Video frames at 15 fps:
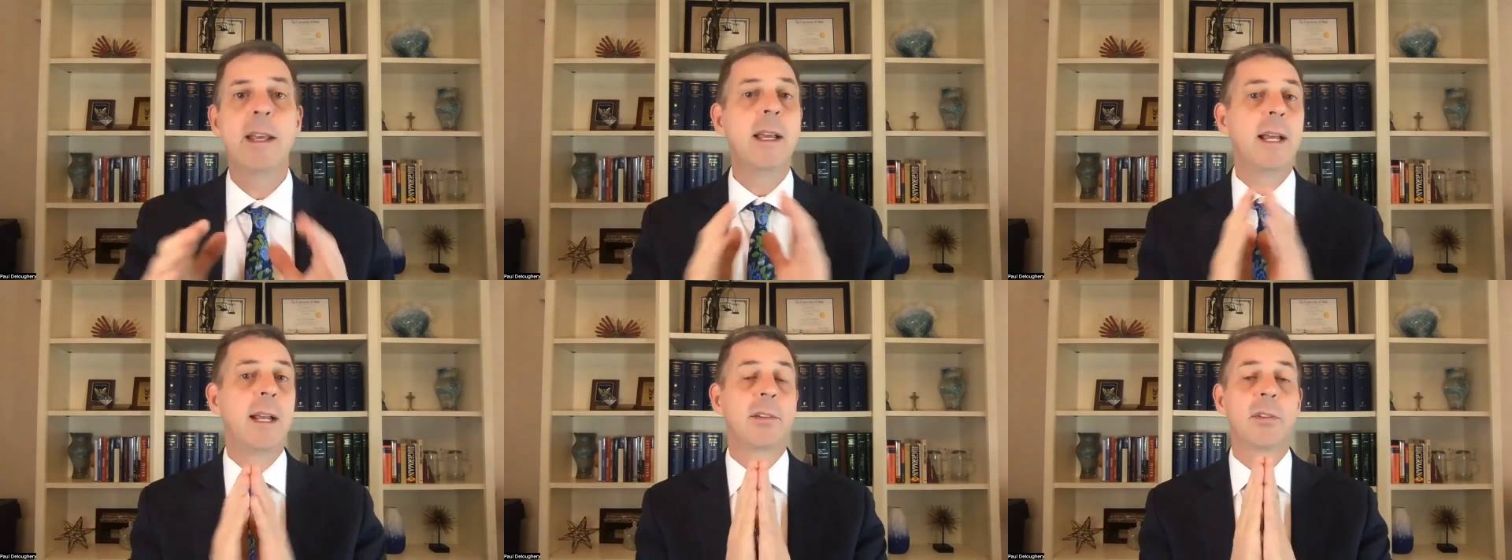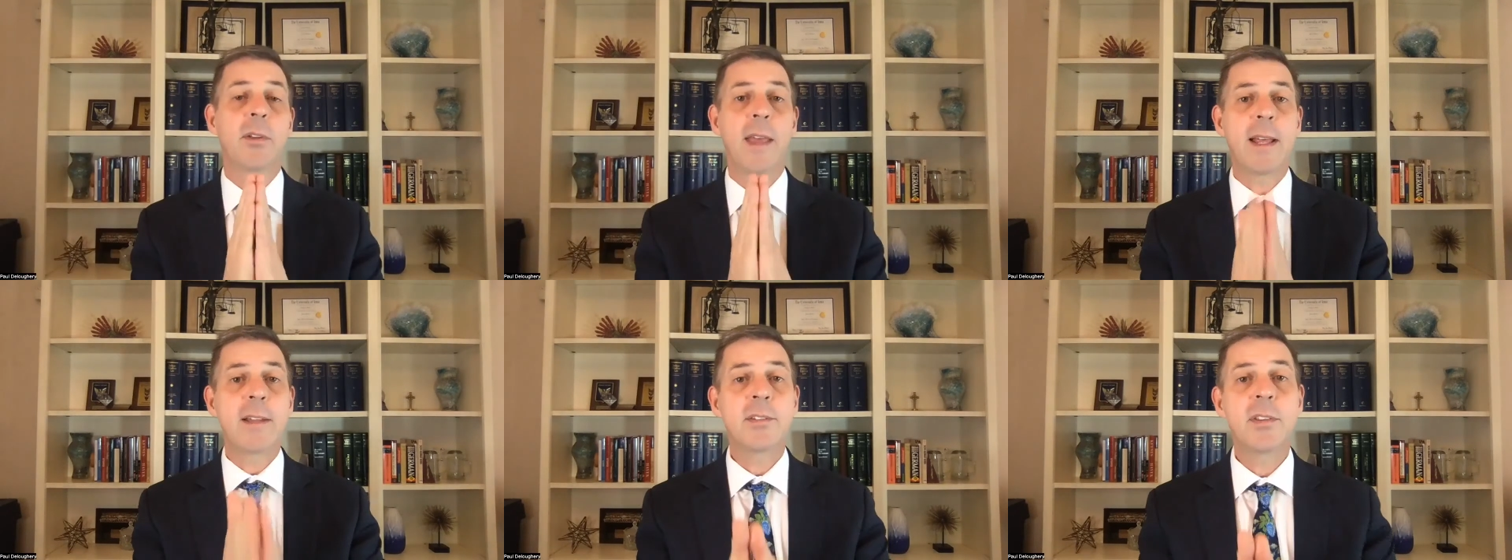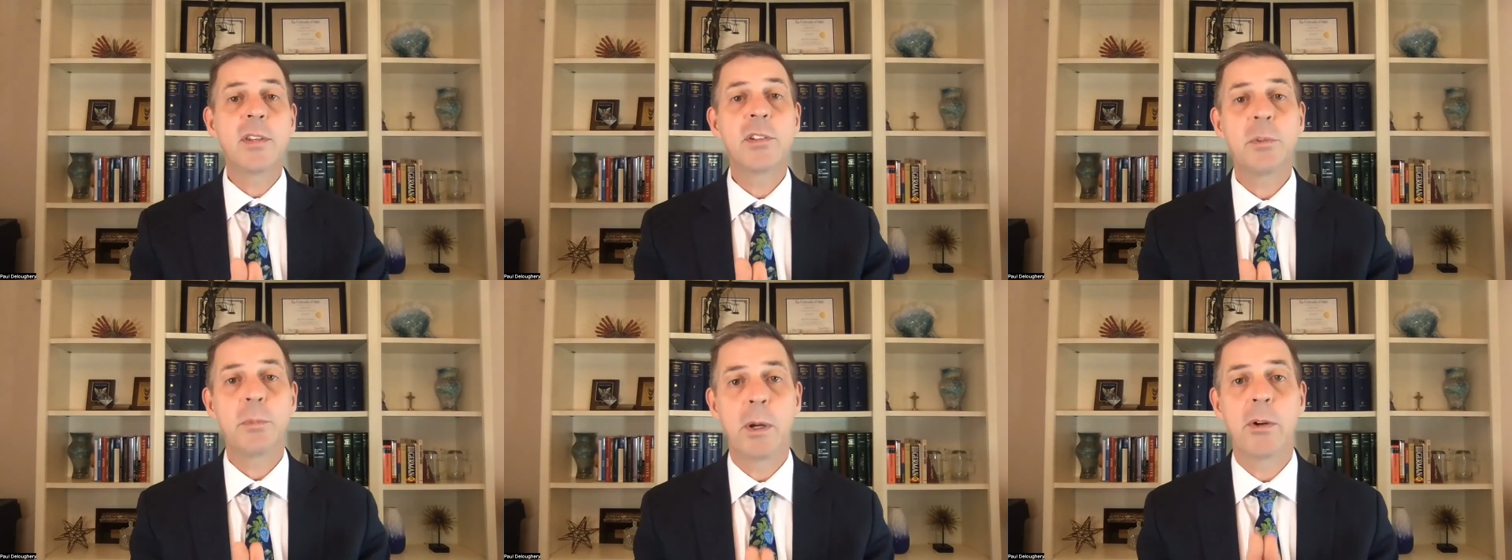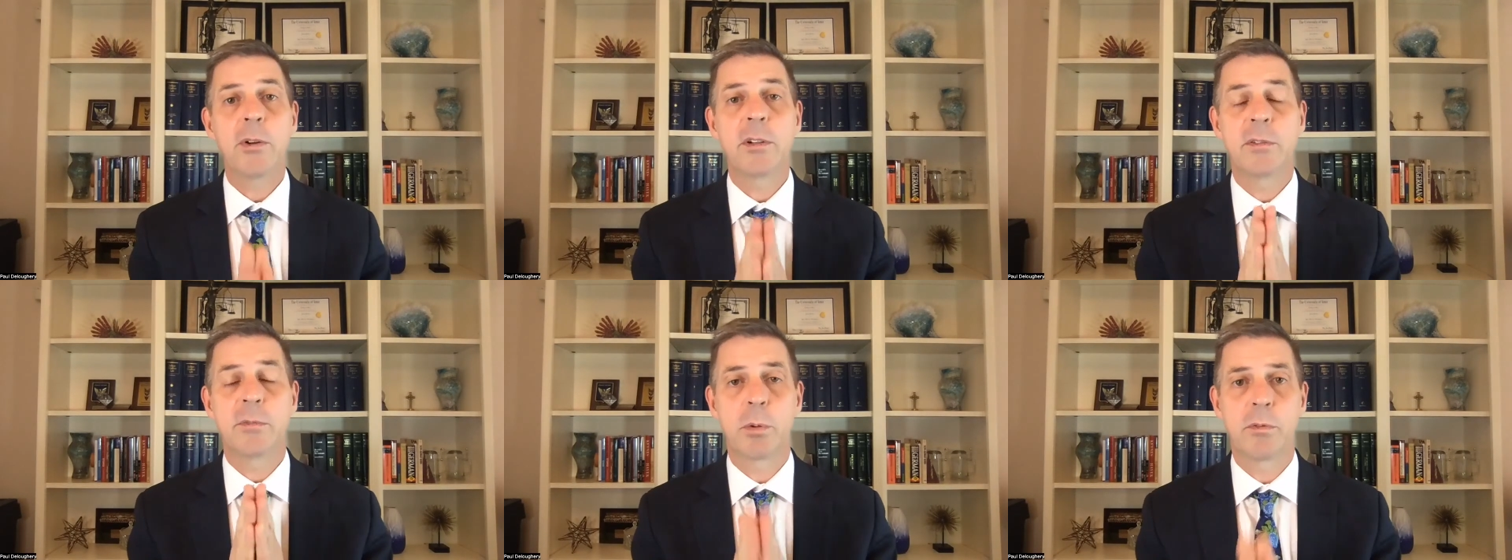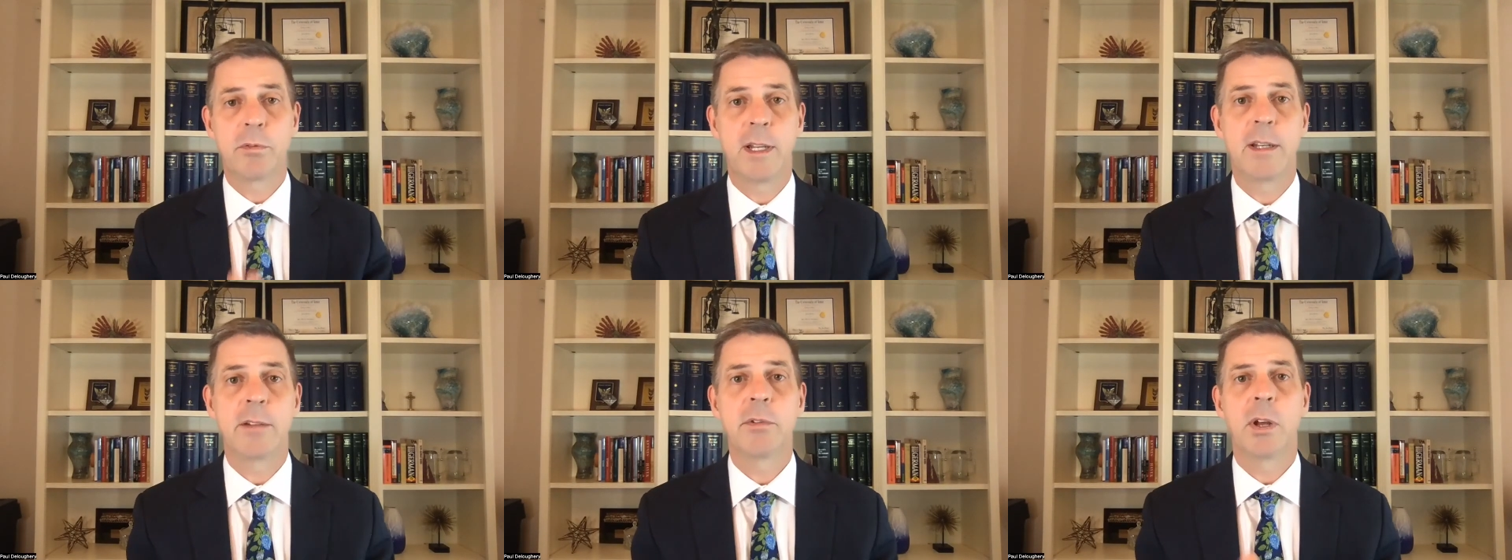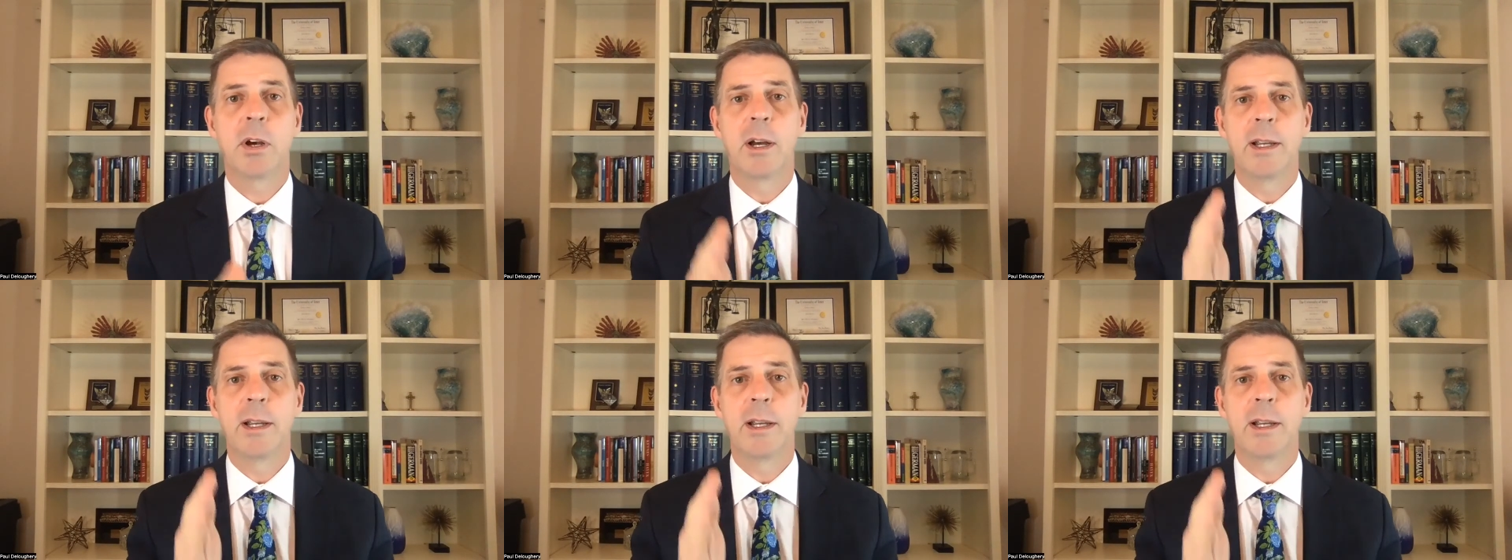And so that's the spirit of preventive law.